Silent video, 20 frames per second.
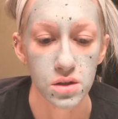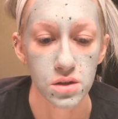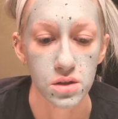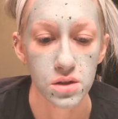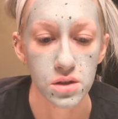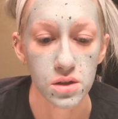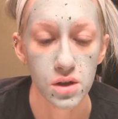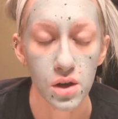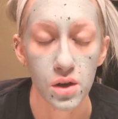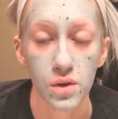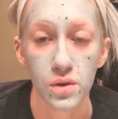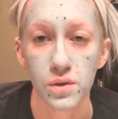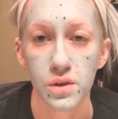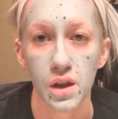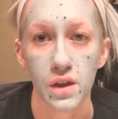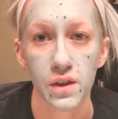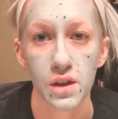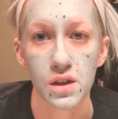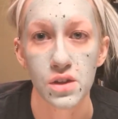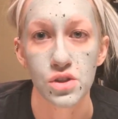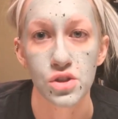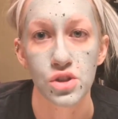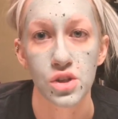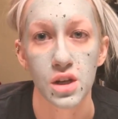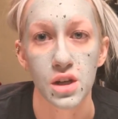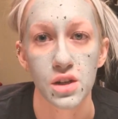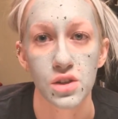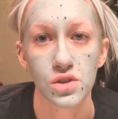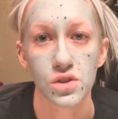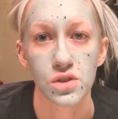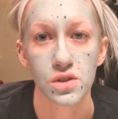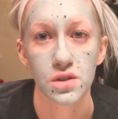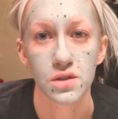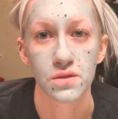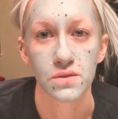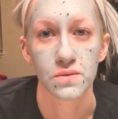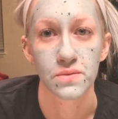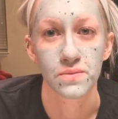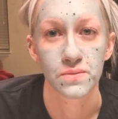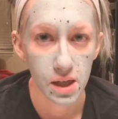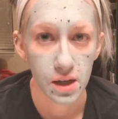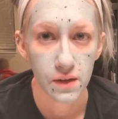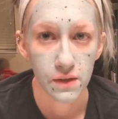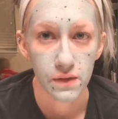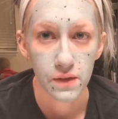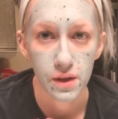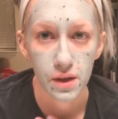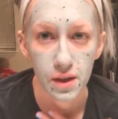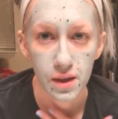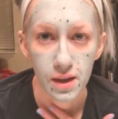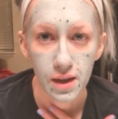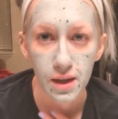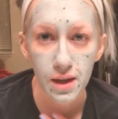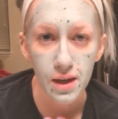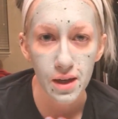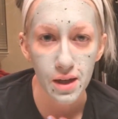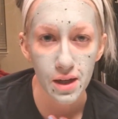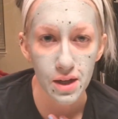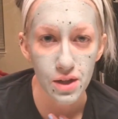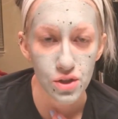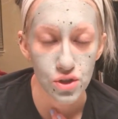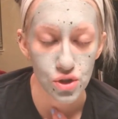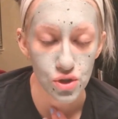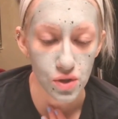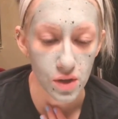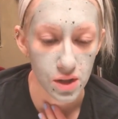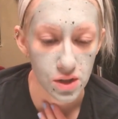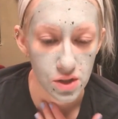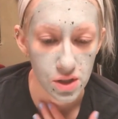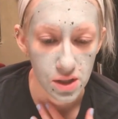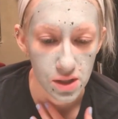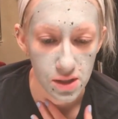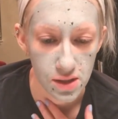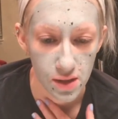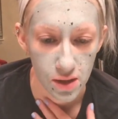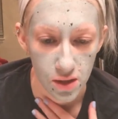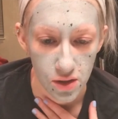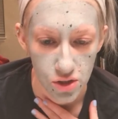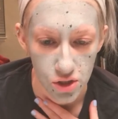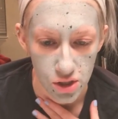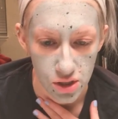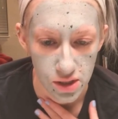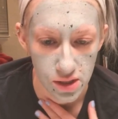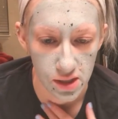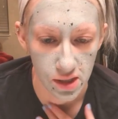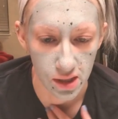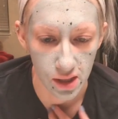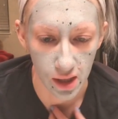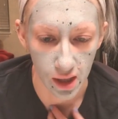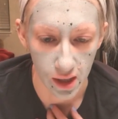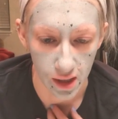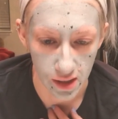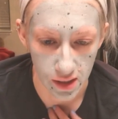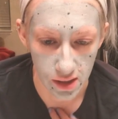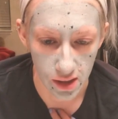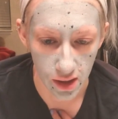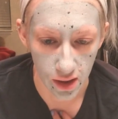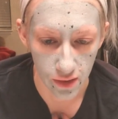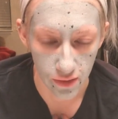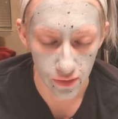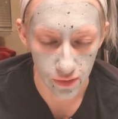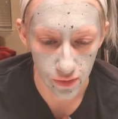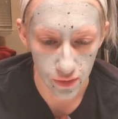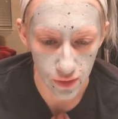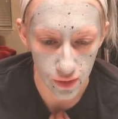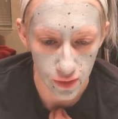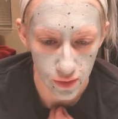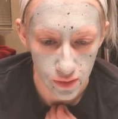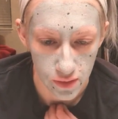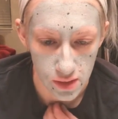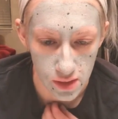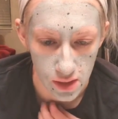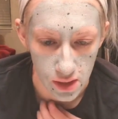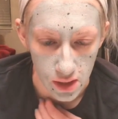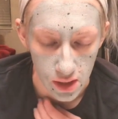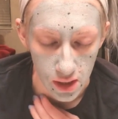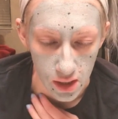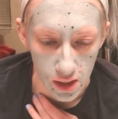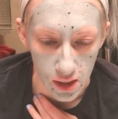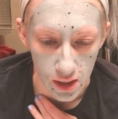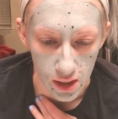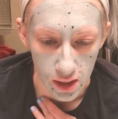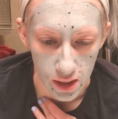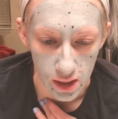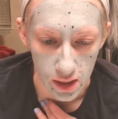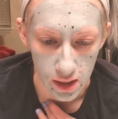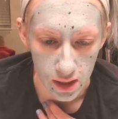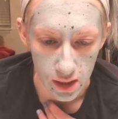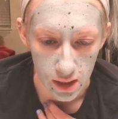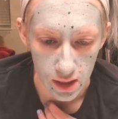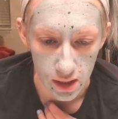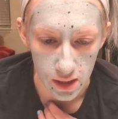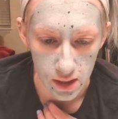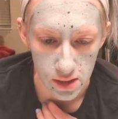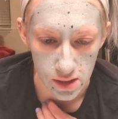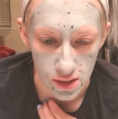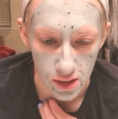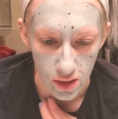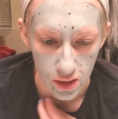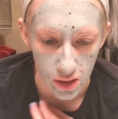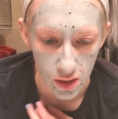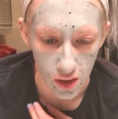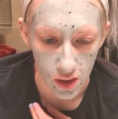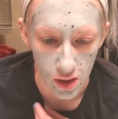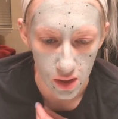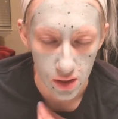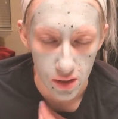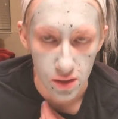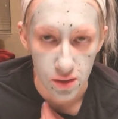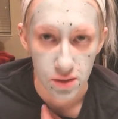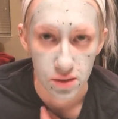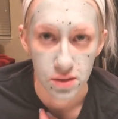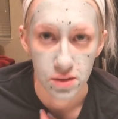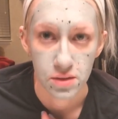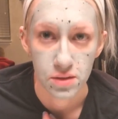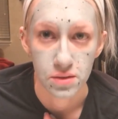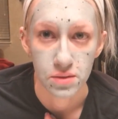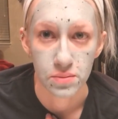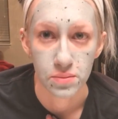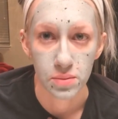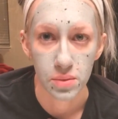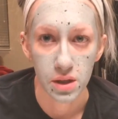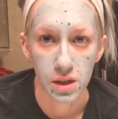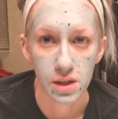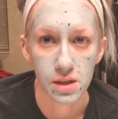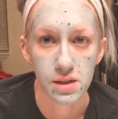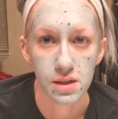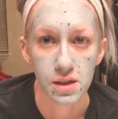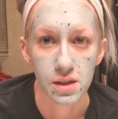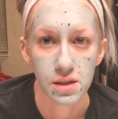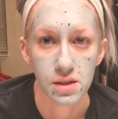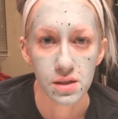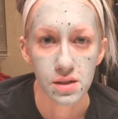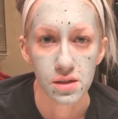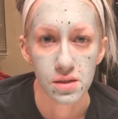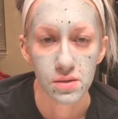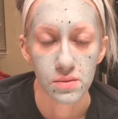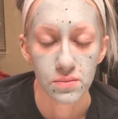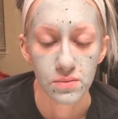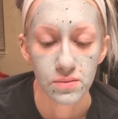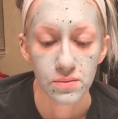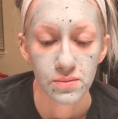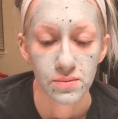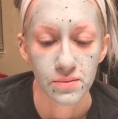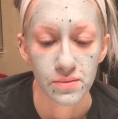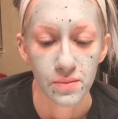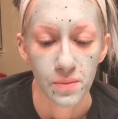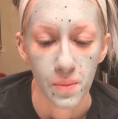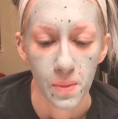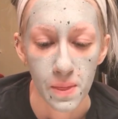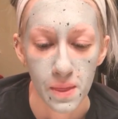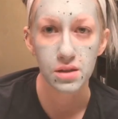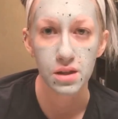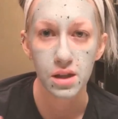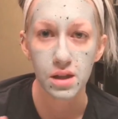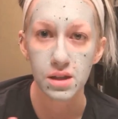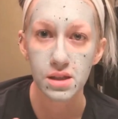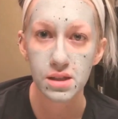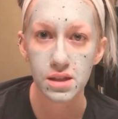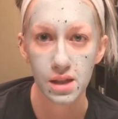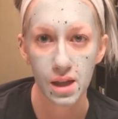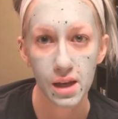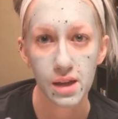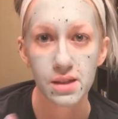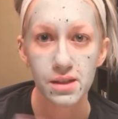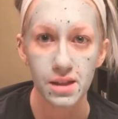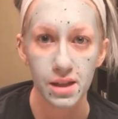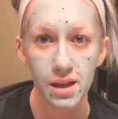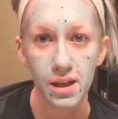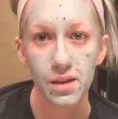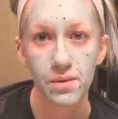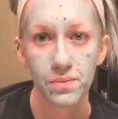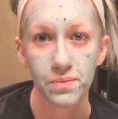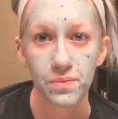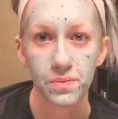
So nothing's changed. The instructions are just to cut the fruit into long pieces. Thin slicely.